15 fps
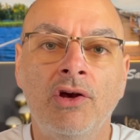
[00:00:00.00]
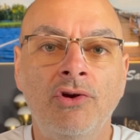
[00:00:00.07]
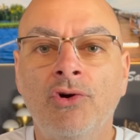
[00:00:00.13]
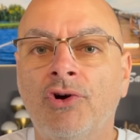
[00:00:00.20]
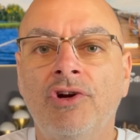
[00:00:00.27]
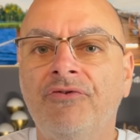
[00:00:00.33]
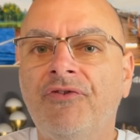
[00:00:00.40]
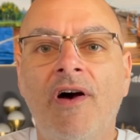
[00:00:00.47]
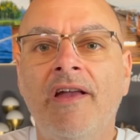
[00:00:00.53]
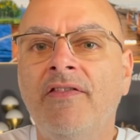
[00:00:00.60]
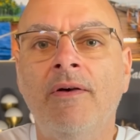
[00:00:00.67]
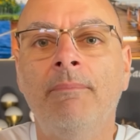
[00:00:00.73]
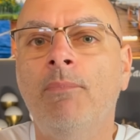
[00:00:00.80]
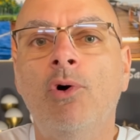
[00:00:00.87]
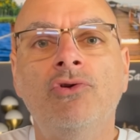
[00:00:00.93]
You're going to find
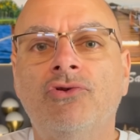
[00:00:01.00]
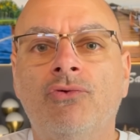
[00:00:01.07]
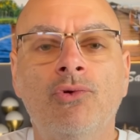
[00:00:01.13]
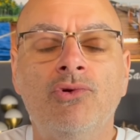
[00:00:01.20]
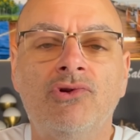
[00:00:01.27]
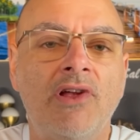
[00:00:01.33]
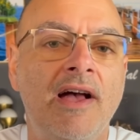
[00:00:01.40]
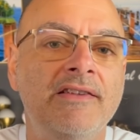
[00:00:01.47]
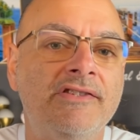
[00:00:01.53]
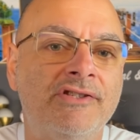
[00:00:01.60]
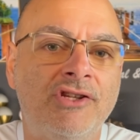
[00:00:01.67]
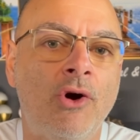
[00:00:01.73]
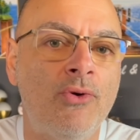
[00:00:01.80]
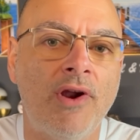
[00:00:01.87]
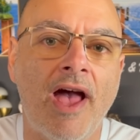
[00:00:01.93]
that most cruise lines
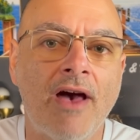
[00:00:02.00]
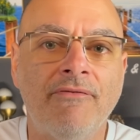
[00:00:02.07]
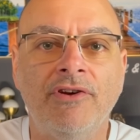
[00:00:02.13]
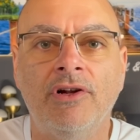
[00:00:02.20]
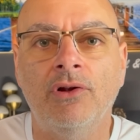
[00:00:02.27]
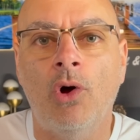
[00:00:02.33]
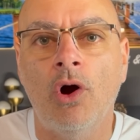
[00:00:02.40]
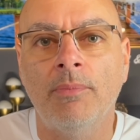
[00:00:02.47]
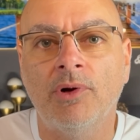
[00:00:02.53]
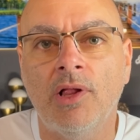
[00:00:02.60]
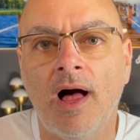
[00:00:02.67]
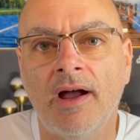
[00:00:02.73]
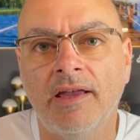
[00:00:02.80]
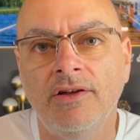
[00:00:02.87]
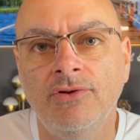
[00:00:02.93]
don't have an alarm
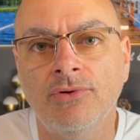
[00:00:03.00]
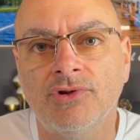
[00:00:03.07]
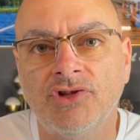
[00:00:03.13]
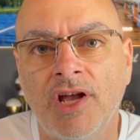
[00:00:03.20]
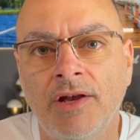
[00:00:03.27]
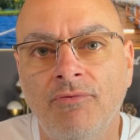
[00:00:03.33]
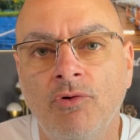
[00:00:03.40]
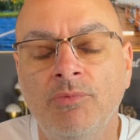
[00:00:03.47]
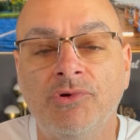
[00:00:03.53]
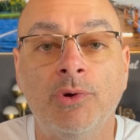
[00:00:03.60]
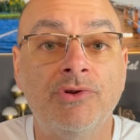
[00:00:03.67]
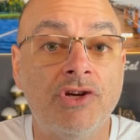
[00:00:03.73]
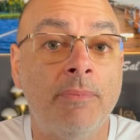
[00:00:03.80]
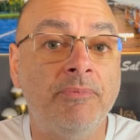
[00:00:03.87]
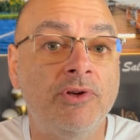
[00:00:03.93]
clock in your stateroom, so
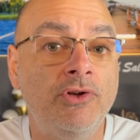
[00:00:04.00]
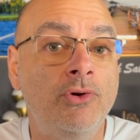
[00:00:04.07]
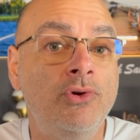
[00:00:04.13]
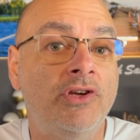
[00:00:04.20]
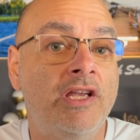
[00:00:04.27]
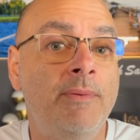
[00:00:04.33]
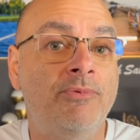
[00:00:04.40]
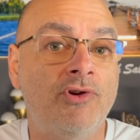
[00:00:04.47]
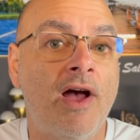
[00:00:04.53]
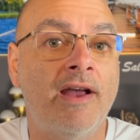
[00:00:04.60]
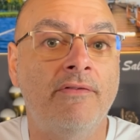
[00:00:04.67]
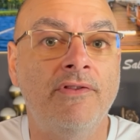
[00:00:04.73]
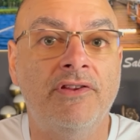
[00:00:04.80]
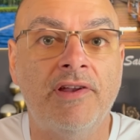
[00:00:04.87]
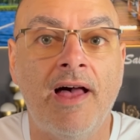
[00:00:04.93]
it's up to you to keep track
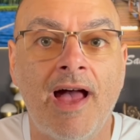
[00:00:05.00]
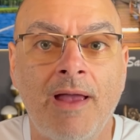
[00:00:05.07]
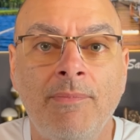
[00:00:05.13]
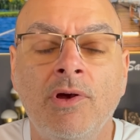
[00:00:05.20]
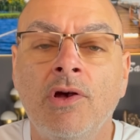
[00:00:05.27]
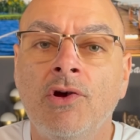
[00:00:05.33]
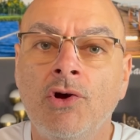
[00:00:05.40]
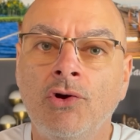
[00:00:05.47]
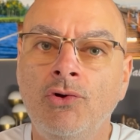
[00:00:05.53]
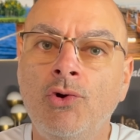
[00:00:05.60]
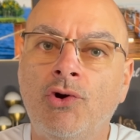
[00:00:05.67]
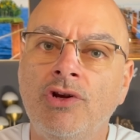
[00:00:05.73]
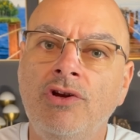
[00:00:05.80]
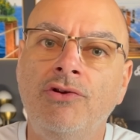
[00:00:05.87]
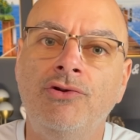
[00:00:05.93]
of the time. You
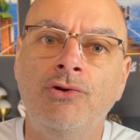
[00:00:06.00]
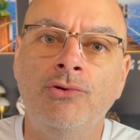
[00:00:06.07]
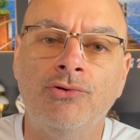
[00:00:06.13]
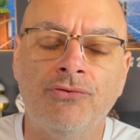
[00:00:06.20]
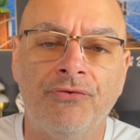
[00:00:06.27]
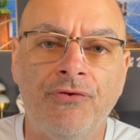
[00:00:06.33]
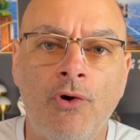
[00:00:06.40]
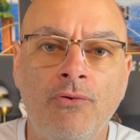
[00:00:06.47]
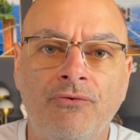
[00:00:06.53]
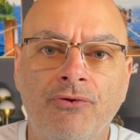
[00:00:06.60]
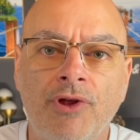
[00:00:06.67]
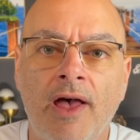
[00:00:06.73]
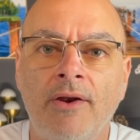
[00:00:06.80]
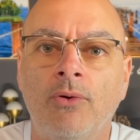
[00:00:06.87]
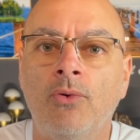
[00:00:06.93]
can either use your phone for
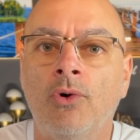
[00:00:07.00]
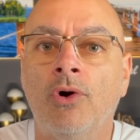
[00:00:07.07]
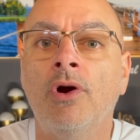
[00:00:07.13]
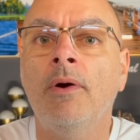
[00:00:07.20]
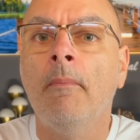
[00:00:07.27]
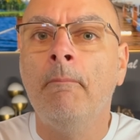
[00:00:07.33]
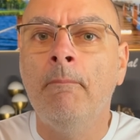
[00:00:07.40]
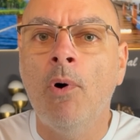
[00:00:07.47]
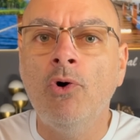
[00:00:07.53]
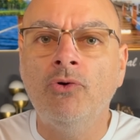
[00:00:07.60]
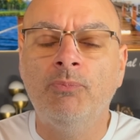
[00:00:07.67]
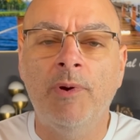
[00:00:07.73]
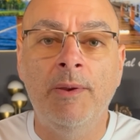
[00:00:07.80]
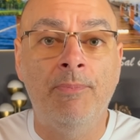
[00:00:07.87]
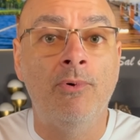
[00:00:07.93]
that, or
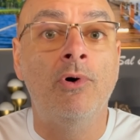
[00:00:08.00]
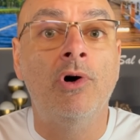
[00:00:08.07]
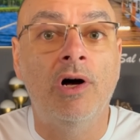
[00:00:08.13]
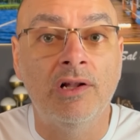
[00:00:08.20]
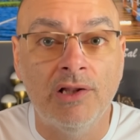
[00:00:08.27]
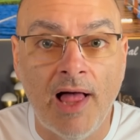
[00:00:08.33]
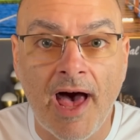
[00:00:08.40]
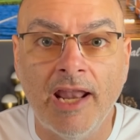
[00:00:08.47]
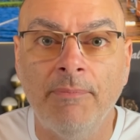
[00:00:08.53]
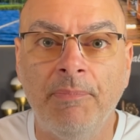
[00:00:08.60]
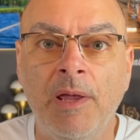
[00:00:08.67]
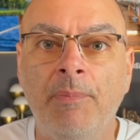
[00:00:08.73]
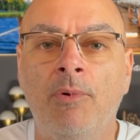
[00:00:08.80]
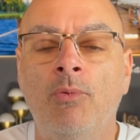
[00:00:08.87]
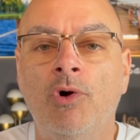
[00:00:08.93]
most people, a lot of
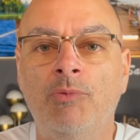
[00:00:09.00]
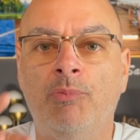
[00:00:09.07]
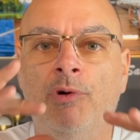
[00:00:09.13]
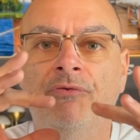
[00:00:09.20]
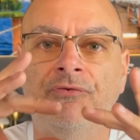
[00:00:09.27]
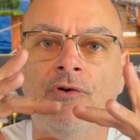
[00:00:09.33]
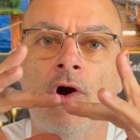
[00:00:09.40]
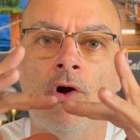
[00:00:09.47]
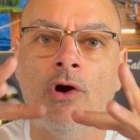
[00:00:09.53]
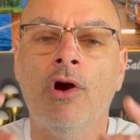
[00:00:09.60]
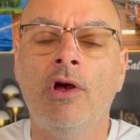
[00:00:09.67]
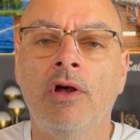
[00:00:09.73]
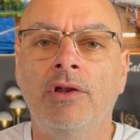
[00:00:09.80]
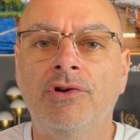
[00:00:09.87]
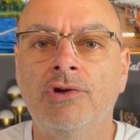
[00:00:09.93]
people would prefer
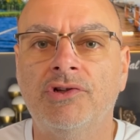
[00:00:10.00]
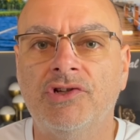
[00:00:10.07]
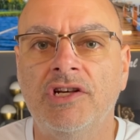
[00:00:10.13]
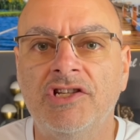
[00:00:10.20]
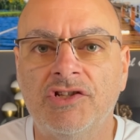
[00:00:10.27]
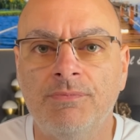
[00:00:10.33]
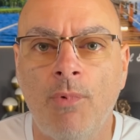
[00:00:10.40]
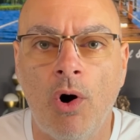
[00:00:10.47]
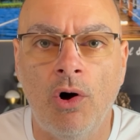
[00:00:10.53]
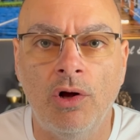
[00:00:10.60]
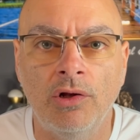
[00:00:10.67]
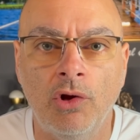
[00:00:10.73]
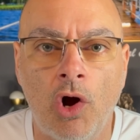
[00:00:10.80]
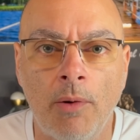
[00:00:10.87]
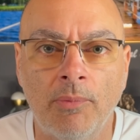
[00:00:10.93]
just a
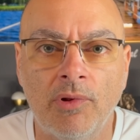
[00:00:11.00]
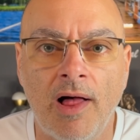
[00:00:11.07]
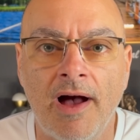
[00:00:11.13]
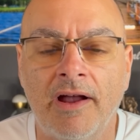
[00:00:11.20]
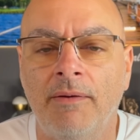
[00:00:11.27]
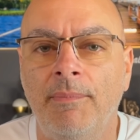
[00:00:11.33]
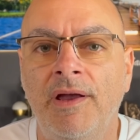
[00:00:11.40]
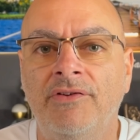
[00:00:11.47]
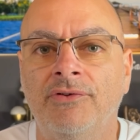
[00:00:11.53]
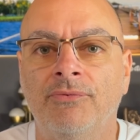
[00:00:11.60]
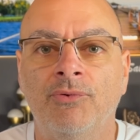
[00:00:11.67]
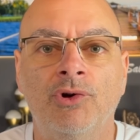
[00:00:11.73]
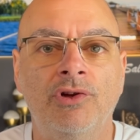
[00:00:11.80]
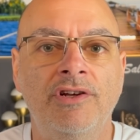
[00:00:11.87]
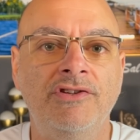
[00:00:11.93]
small alarm clock. It makes it
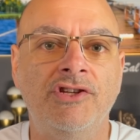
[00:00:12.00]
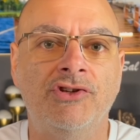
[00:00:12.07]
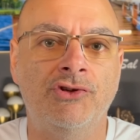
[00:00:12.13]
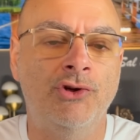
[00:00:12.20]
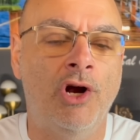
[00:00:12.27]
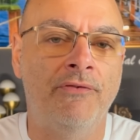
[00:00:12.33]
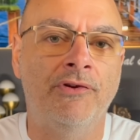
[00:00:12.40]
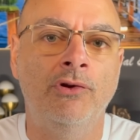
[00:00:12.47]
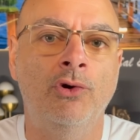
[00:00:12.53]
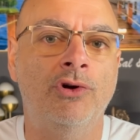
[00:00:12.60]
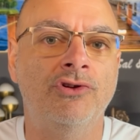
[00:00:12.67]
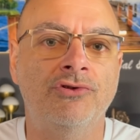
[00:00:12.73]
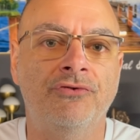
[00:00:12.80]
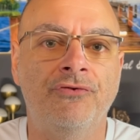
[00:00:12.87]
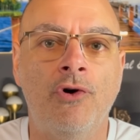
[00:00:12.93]
real easy so you don't have to look
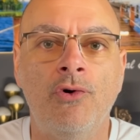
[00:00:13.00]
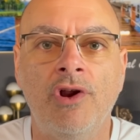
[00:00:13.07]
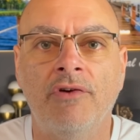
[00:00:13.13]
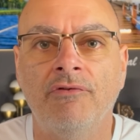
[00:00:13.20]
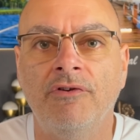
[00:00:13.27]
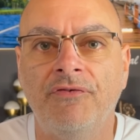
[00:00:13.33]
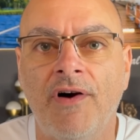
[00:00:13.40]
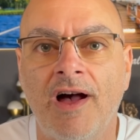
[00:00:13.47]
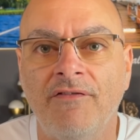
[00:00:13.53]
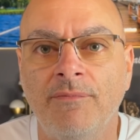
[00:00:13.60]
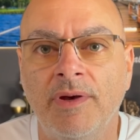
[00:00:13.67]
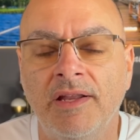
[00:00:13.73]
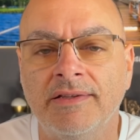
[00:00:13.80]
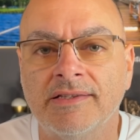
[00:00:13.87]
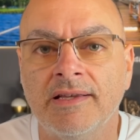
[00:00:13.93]
at your phone every 5
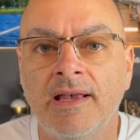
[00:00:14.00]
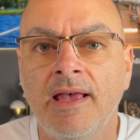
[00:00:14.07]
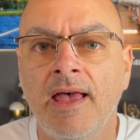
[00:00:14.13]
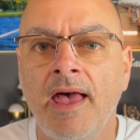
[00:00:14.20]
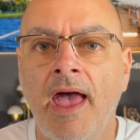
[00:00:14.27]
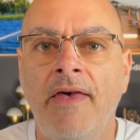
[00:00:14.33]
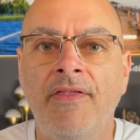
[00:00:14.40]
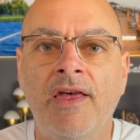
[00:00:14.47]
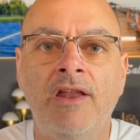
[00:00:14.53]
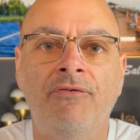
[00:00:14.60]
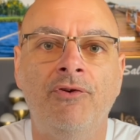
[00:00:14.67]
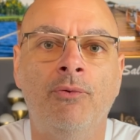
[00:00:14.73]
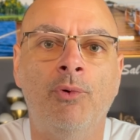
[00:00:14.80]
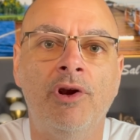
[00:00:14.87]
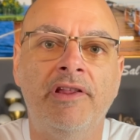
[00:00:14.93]
minutes. And then
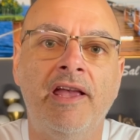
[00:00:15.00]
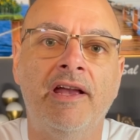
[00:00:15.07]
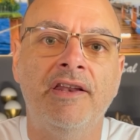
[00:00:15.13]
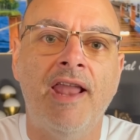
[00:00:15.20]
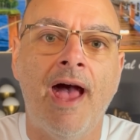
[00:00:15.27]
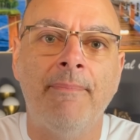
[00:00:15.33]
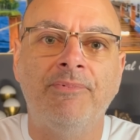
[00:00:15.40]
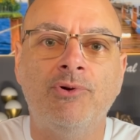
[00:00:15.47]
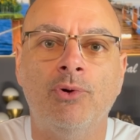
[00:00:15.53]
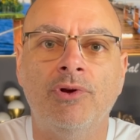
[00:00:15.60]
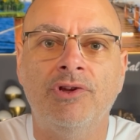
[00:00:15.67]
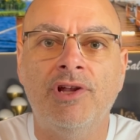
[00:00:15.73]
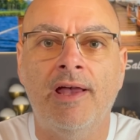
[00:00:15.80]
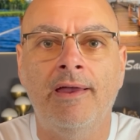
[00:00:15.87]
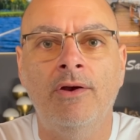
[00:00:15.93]
if you want to take a nap during
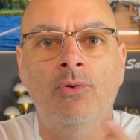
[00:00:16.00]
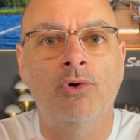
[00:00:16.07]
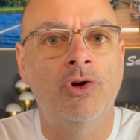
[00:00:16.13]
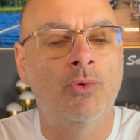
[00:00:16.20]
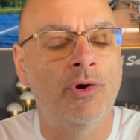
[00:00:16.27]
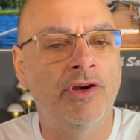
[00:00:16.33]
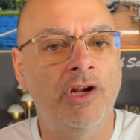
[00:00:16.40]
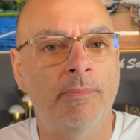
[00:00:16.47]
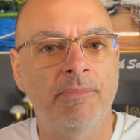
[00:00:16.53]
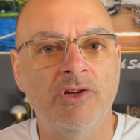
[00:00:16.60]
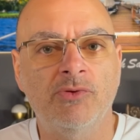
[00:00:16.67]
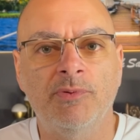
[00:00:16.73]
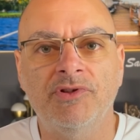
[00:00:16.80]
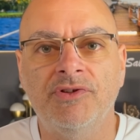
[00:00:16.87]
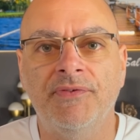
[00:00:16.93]
the day, or you want to get up at a
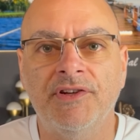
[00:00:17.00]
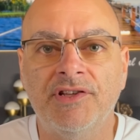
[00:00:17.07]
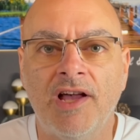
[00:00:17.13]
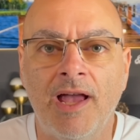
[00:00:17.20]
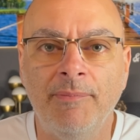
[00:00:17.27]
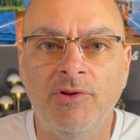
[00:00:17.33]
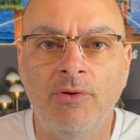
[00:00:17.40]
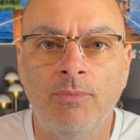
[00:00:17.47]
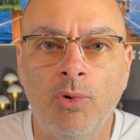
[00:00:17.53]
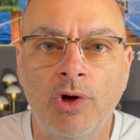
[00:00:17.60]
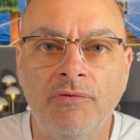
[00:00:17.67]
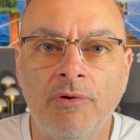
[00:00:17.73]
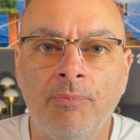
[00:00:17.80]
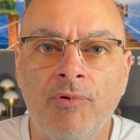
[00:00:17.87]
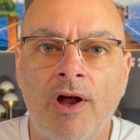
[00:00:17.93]
specific time in the
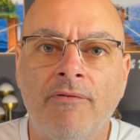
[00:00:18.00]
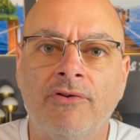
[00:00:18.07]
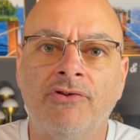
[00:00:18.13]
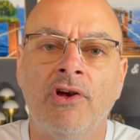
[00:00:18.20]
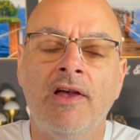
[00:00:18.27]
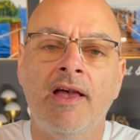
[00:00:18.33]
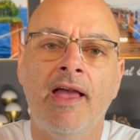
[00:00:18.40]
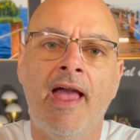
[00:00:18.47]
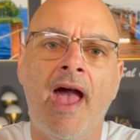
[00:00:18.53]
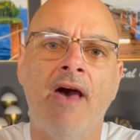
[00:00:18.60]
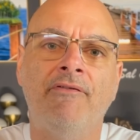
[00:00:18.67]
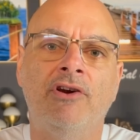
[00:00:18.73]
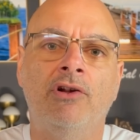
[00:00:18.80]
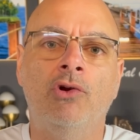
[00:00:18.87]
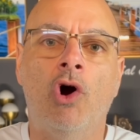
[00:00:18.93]
morning for breakfast, you
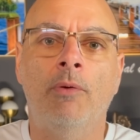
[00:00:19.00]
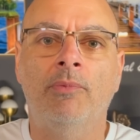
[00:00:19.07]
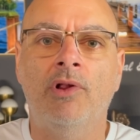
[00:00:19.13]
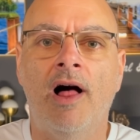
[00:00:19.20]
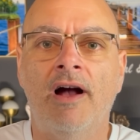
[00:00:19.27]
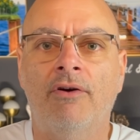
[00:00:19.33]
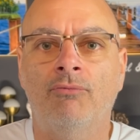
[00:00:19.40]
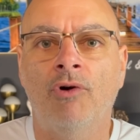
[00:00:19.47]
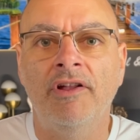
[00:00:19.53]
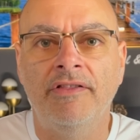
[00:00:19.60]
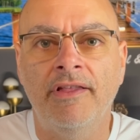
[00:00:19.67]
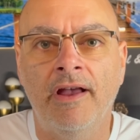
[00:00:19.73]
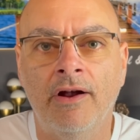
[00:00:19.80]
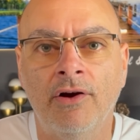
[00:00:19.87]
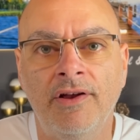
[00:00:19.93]
have an alarm clock right
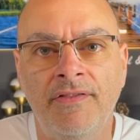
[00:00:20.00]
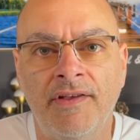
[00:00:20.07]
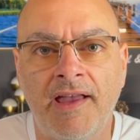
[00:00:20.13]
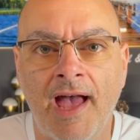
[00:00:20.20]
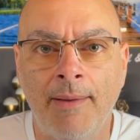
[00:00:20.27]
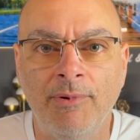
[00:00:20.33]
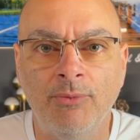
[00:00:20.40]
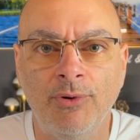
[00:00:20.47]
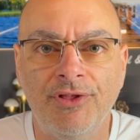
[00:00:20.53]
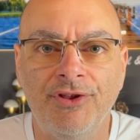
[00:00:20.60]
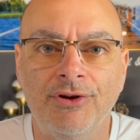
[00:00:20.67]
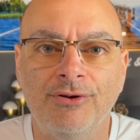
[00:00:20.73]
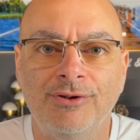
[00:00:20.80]
there in the cabin with you.